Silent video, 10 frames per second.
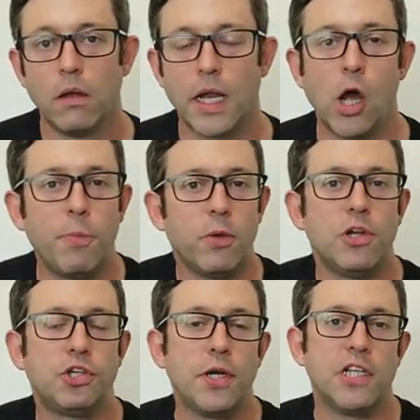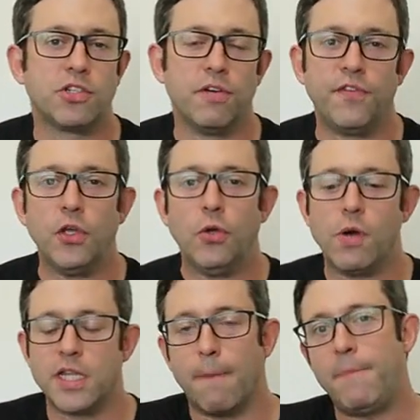I hope you enjoyed this
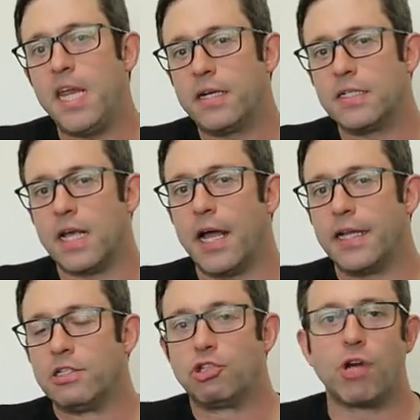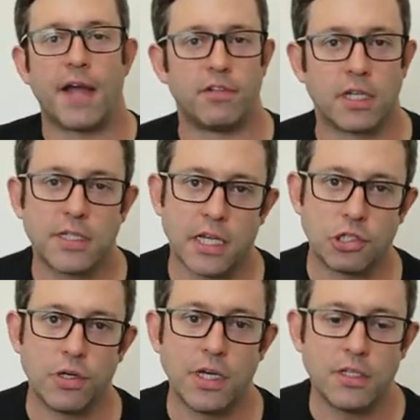review on the Peak Designs travel
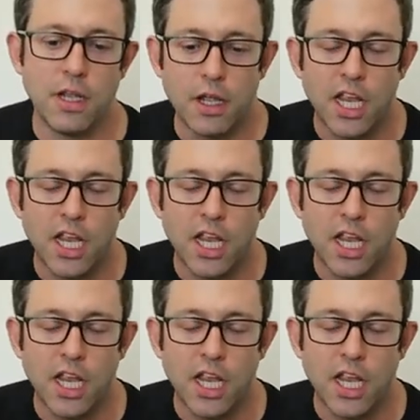accessories.